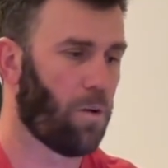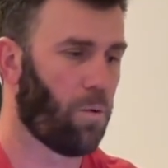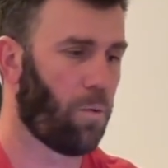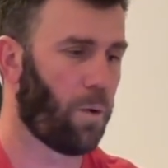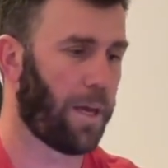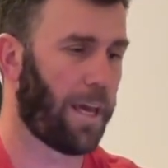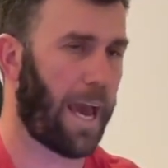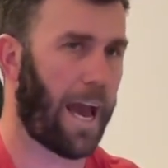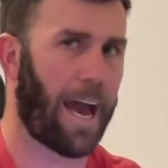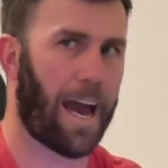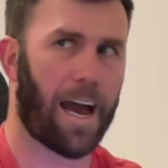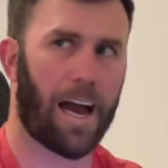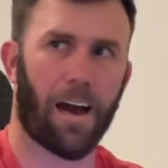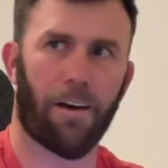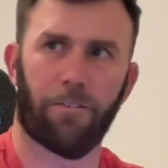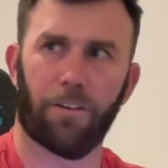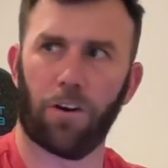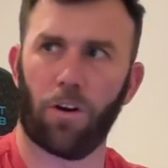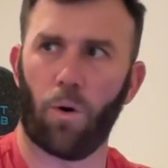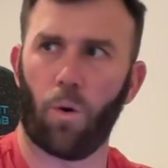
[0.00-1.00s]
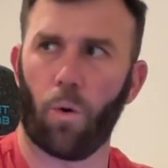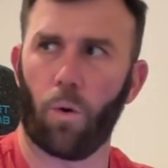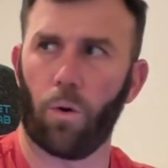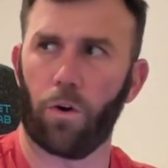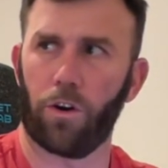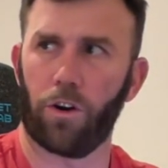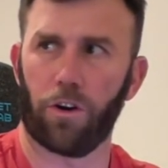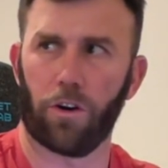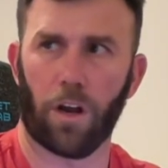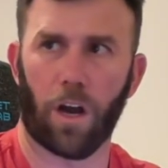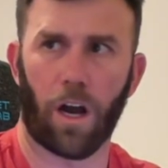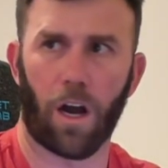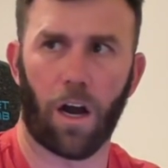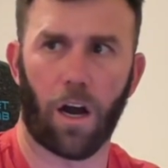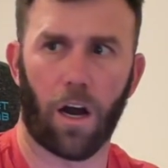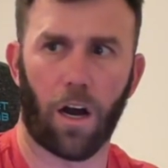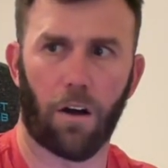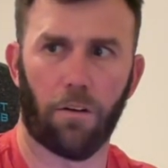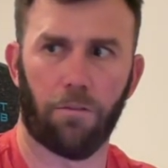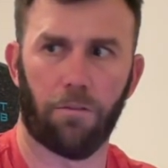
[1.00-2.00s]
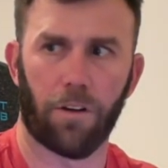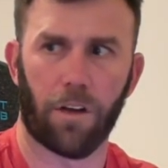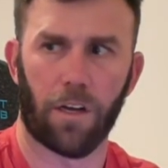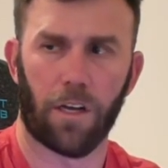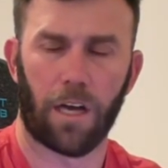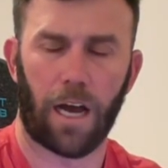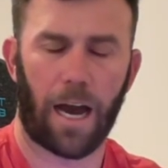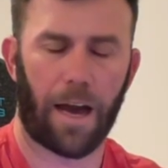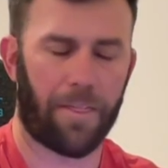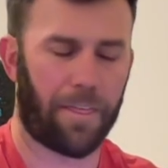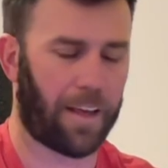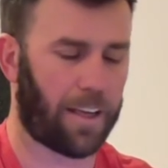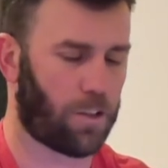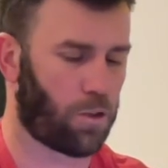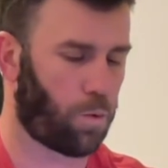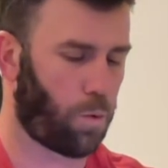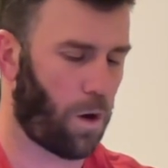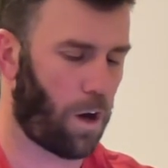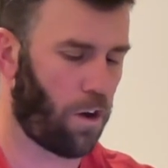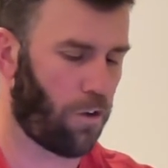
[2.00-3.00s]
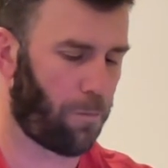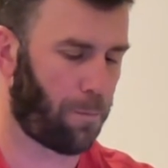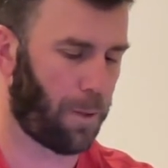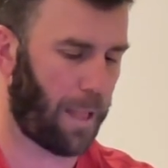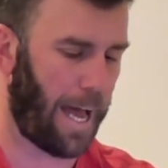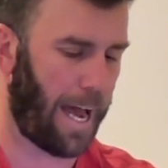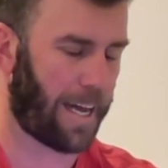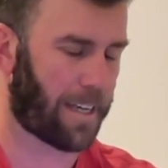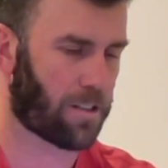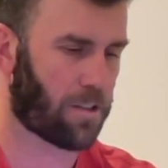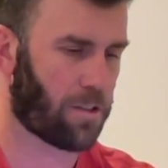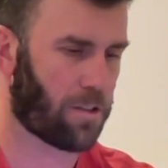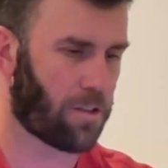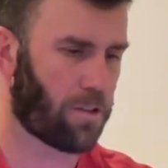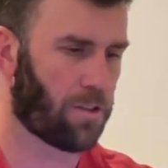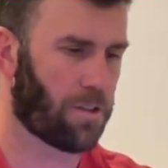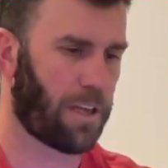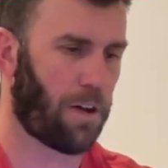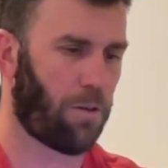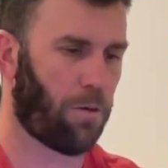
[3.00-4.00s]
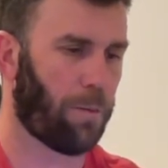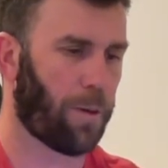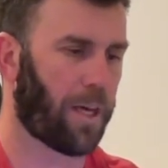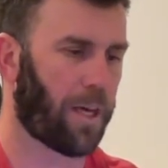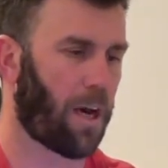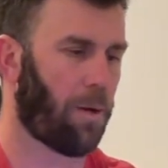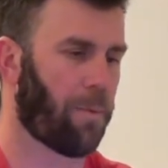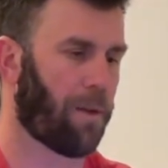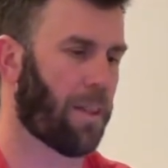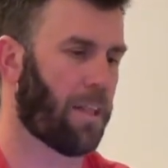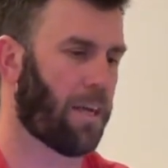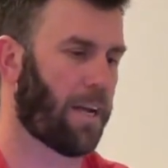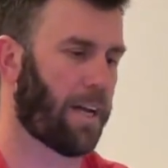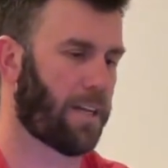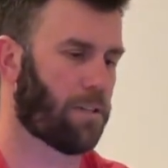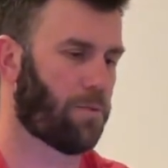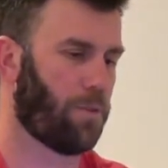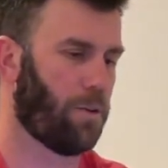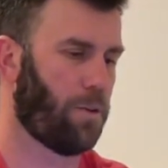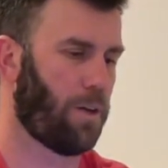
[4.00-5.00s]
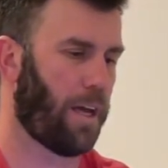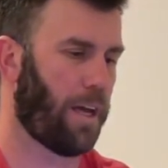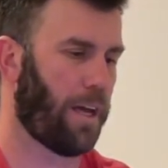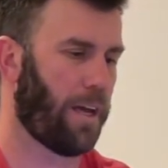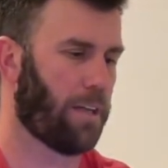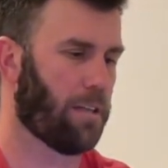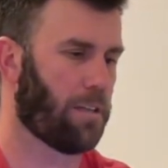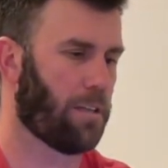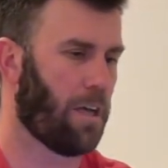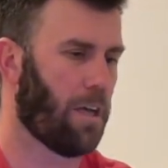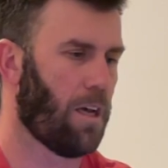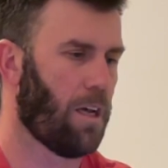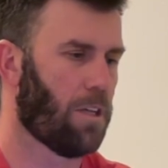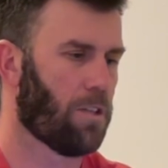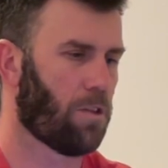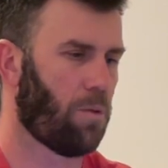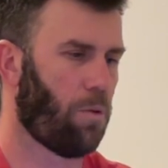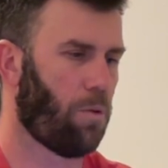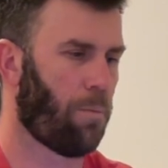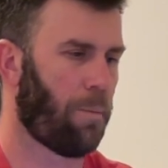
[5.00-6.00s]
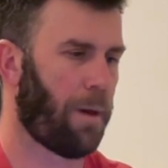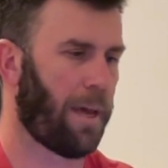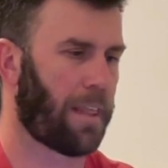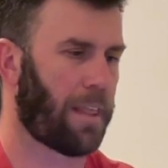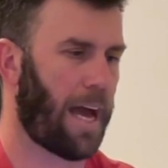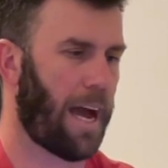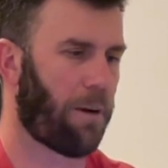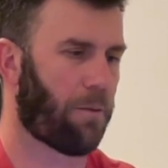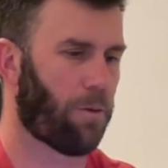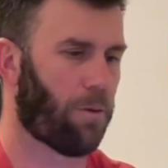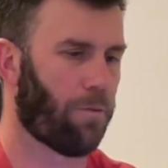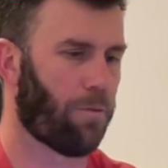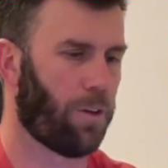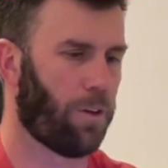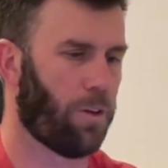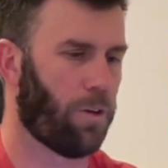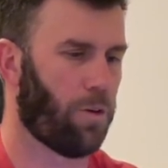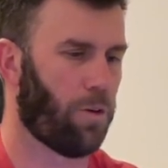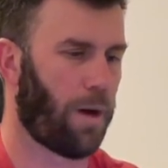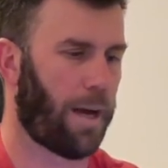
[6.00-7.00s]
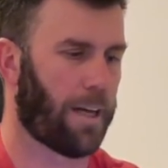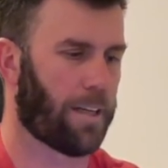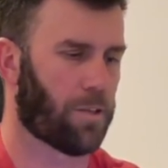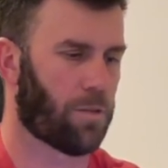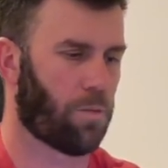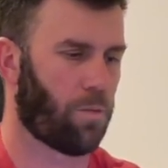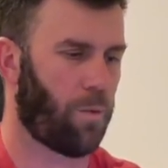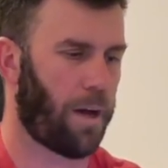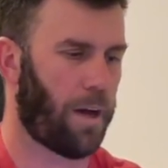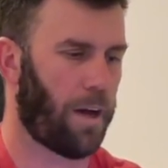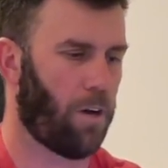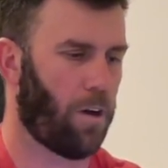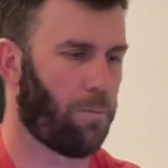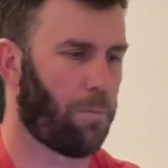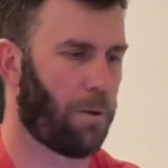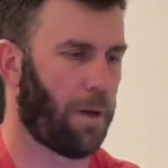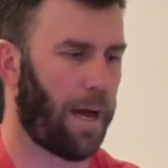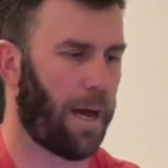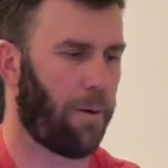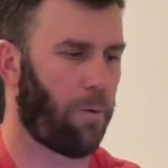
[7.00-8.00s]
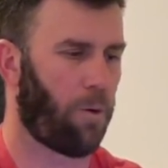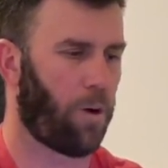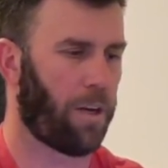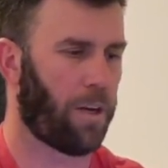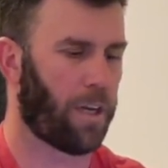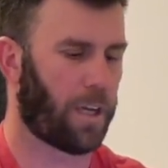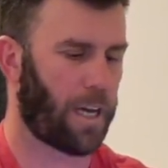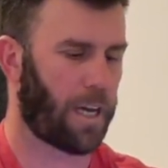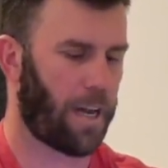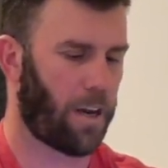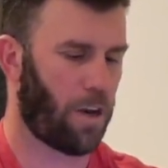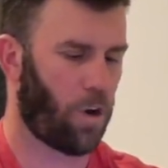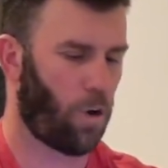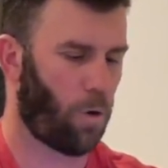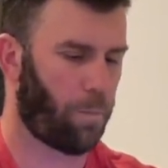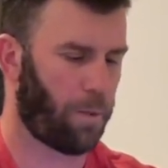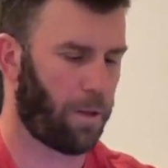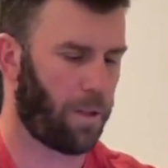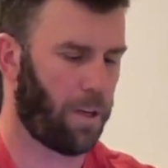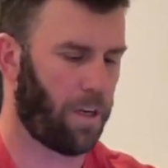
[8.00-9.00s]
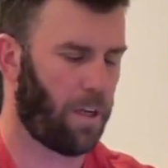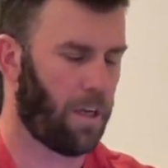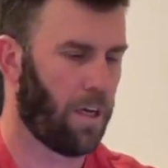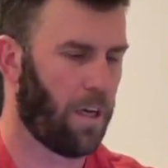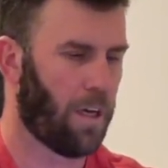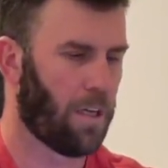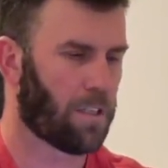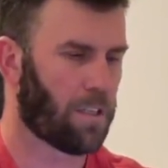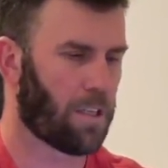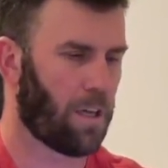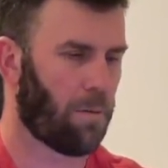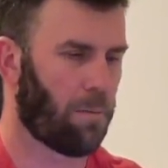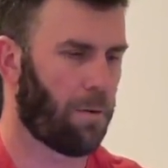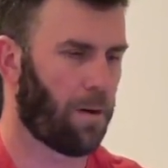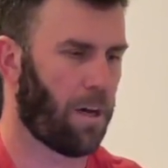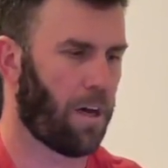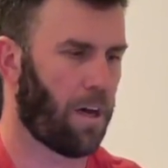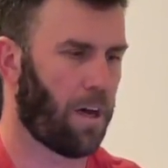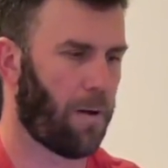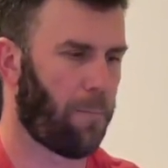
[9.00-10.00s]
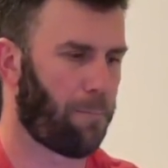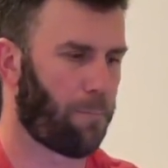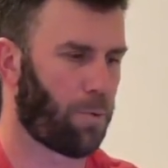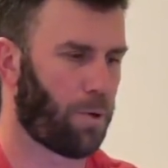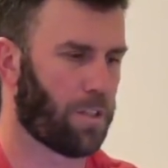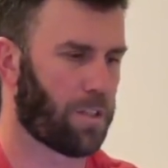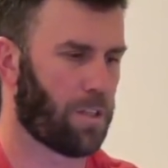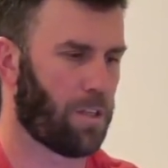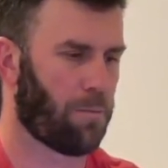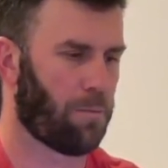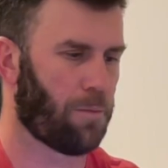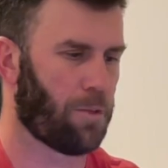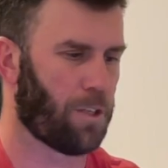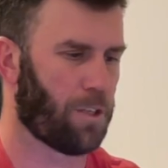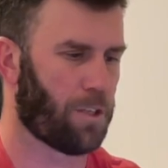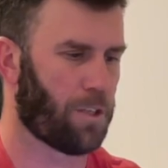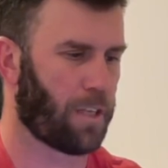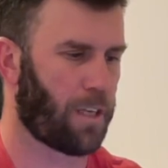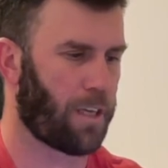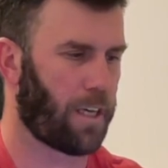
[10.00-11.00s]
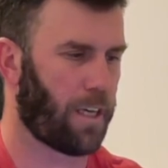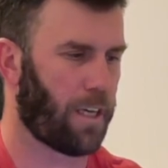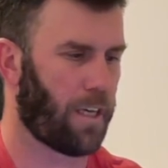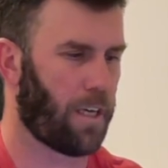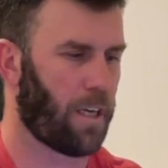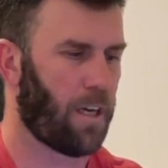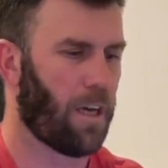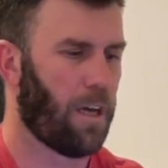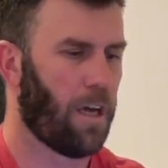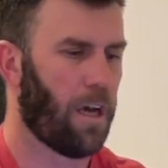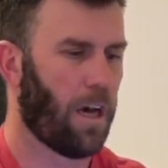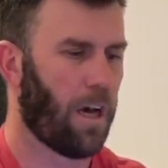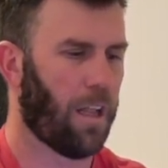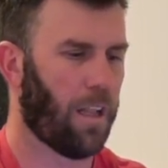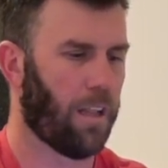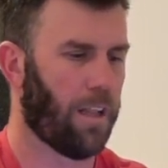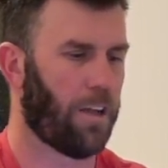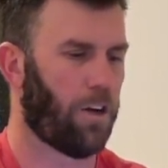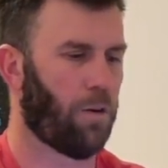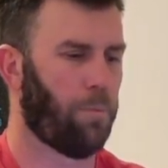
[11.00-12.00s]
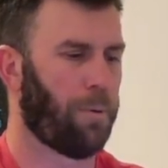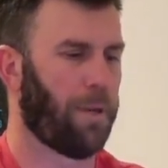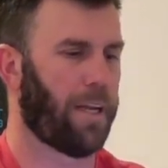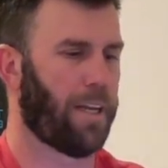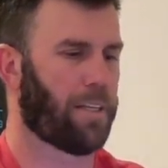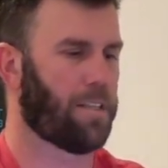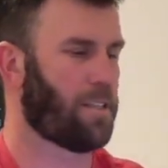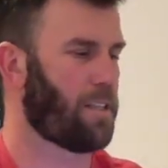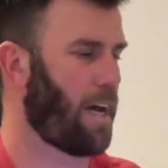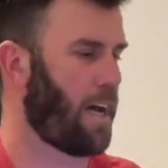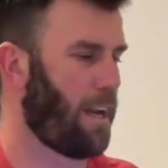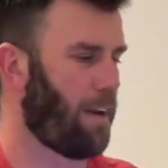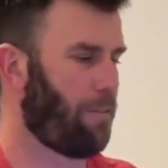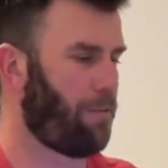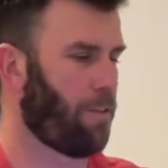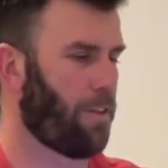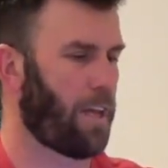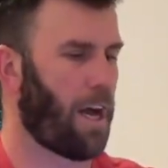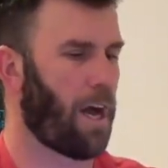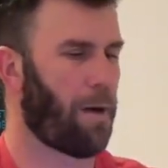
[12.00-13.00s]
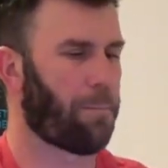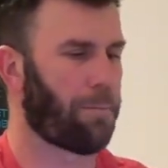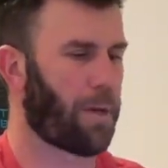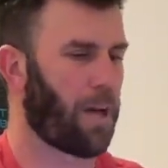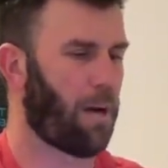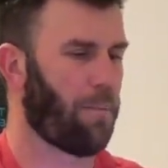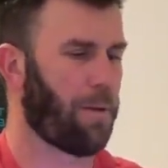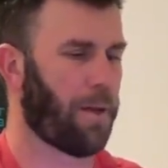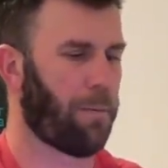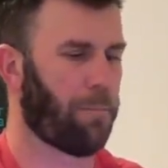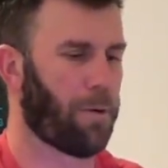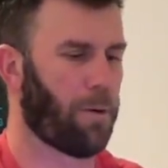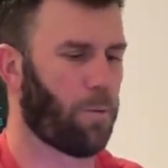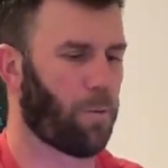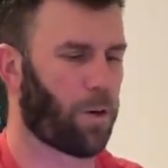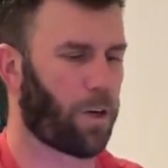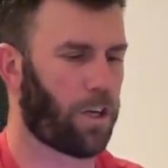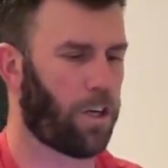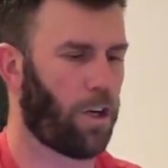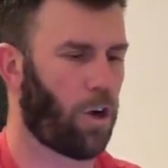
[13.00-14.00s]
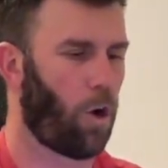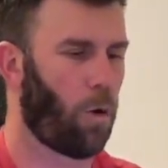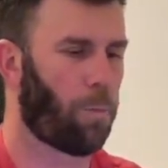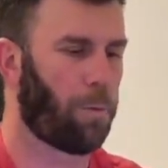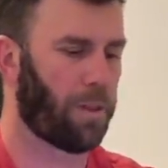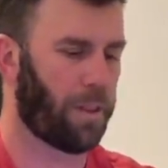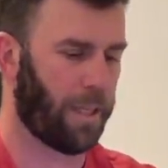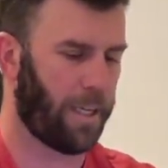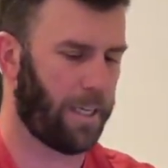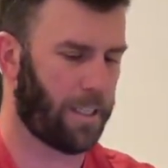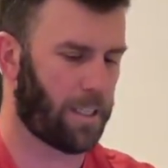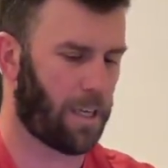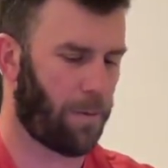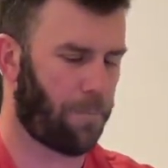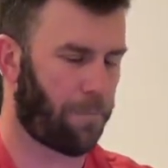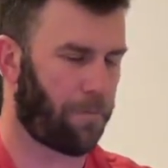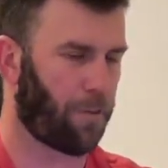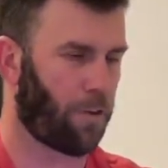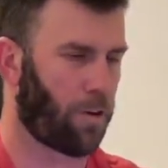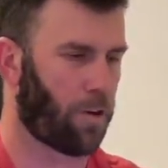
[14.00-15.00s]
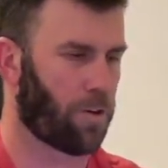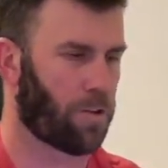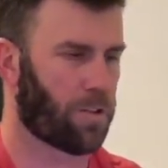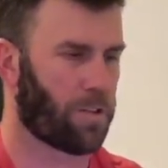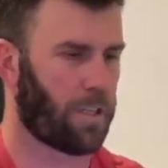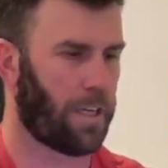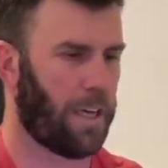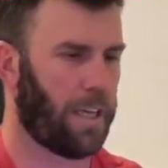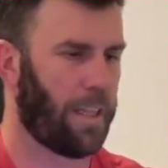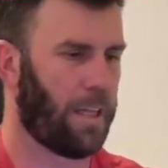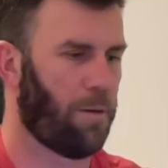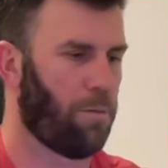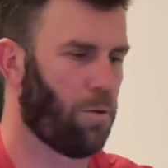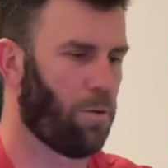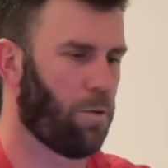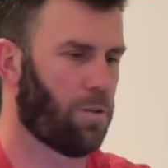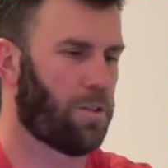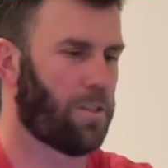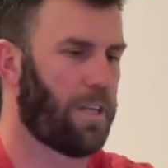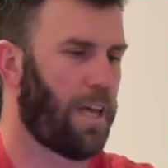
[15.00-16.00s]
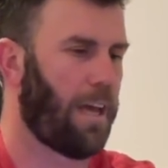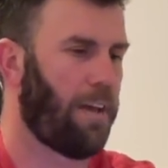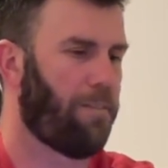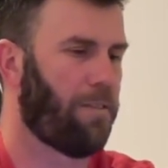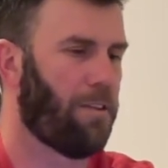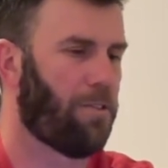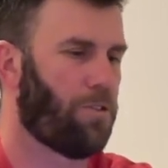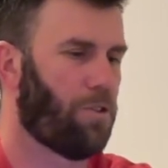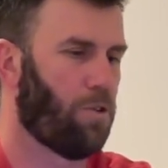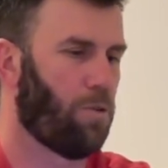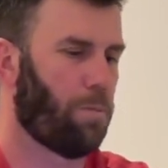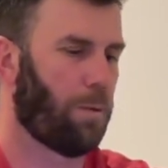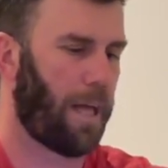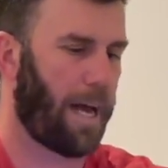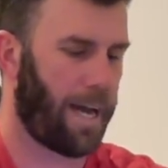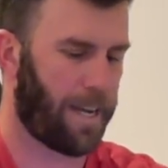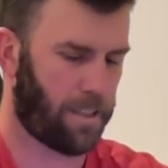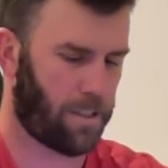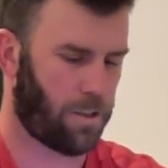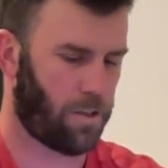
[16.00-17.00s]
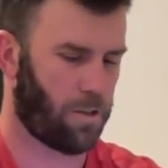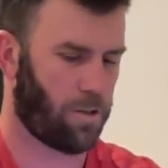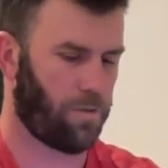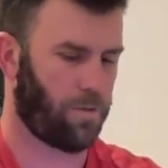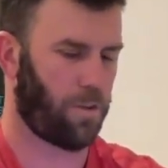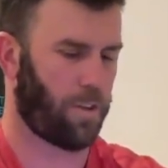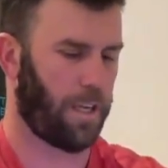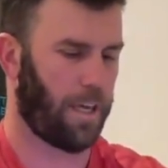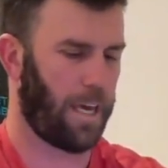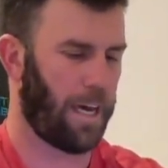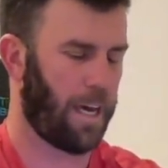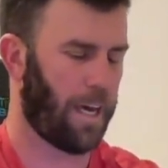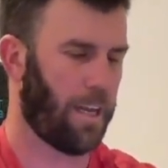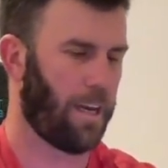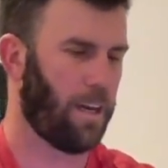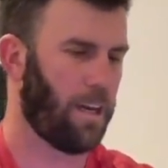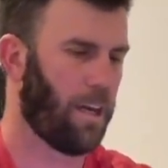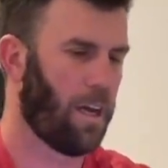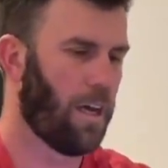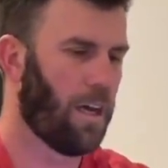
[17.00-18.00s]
We have an order of I think twelve Blasters that will be coming the next few days. So we'll make that review as well. But I wanted to kind of open some uh, Prizm just to get a little bit excited for the upcoming. But we're going to open these up first, and then we'll save the two Blasters for the end.